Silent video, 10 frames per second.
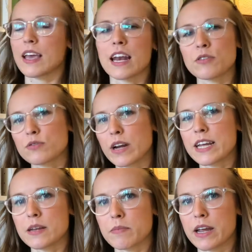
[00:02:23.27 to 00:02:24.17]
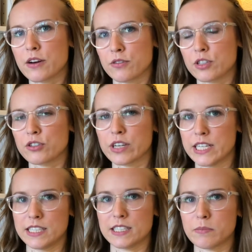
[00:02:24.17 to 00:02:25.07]
And I was right in my original
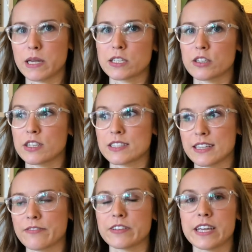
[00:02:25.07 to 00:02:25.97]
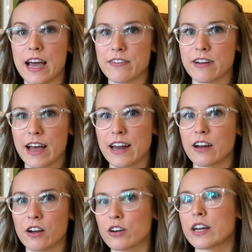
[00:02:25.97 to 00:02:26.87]
anticipation. This definitely had a
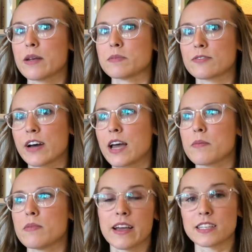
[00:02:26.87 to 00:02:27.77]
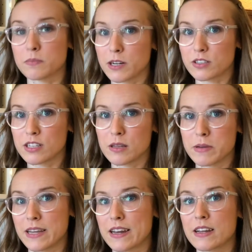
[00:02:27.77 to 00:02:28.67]
Hunger Games vibe, especially in the
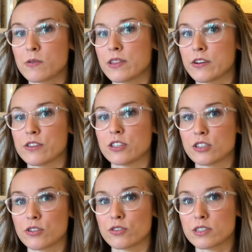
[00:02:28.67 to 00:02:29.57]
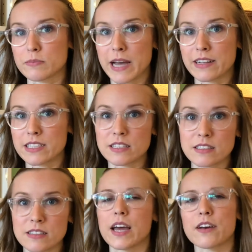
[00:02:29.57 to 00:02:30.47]
beginning when they're in the children's
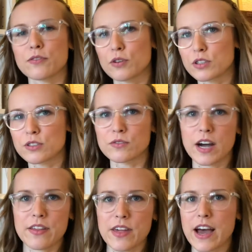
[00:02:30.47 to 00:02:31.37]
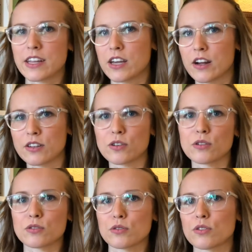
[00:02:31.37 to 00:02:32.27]
palace. And of course you've got that young
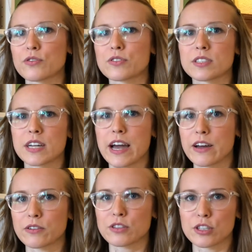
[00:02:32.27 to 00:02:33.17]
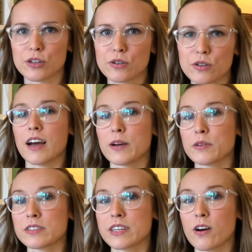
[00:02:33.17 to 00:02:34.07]
adult sort of style too. I
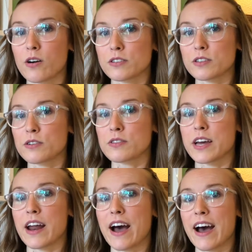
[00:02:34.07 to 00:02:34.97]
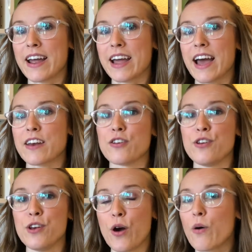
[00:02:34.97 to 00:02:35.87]
will say also that I had
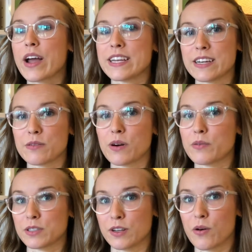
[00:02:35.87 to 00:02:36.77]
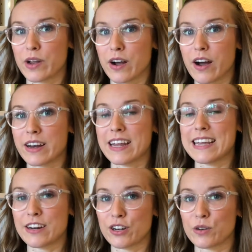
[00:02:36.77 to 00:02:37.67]
no idea what was going on
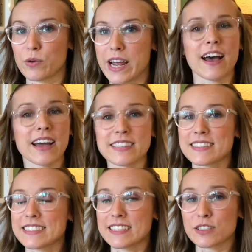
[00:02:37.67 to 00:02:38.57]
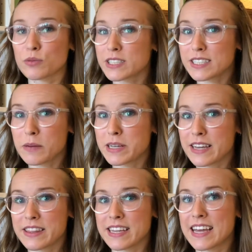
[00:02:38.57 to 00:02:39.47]
in a good way. I didn't see the twist coming
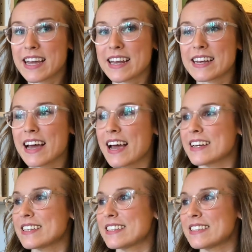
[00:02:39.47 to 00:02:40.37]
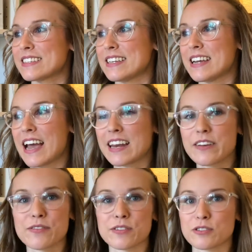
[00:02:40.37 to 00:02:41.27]
at the end. I didn't see any
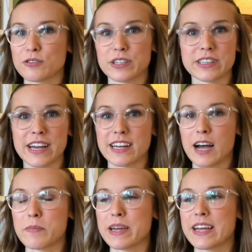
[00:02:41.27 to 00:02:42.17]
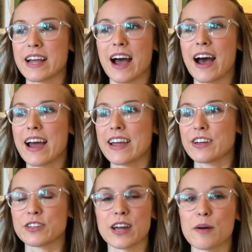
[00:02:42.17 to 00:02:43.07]
of the storyline coming. I
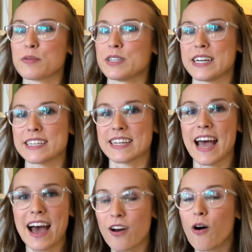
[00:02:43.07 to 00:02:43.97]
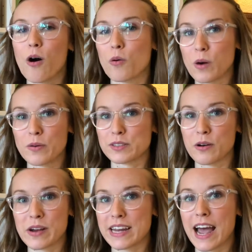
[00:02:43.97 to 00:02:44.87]
could not predict at all what was
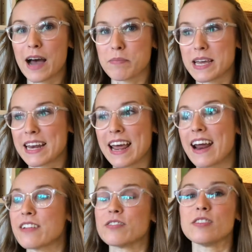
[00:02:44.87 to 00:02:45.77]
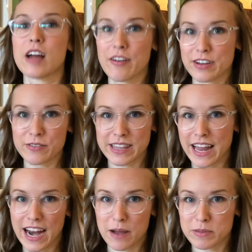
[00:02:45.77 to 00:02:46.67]
going to happen, and I love it when
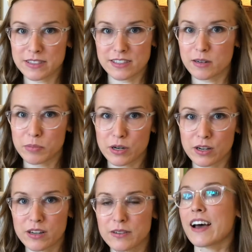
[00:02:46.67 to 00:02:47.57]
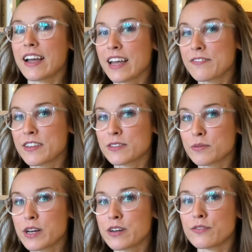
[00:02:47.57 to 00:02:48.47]
that happens in a book. I gave this
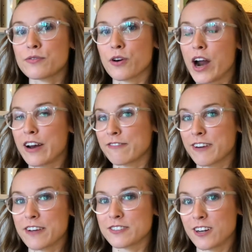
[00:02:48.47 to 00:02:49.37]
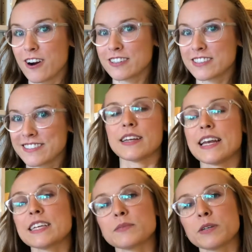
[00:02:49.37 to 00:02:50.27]
one 4 out of 5 stars.
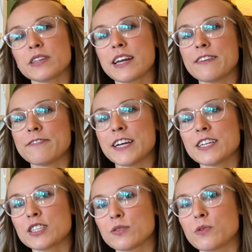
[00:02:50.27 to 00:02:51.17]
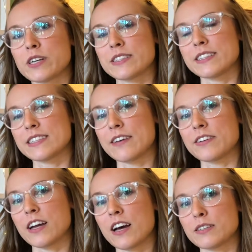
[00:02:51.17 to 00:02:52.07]
Next book that I finished was The
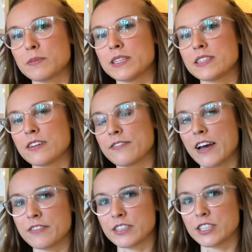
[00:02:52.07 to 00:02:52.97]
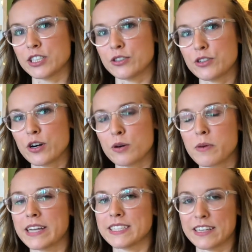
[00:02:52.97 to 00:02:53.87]
Seven Husbands of Evelyn Hugo
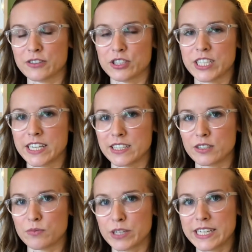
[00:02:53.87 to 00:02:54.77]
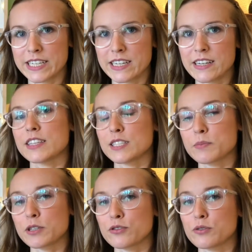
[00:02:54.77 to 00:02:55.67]
by Taylor Jenkins Reid. This
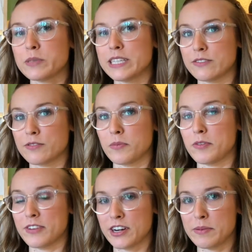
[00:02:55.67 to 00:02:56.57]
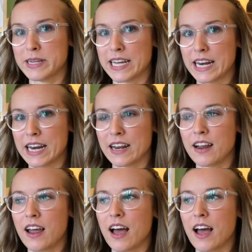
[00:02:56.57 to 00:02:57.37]
book drew me in from the very beginning.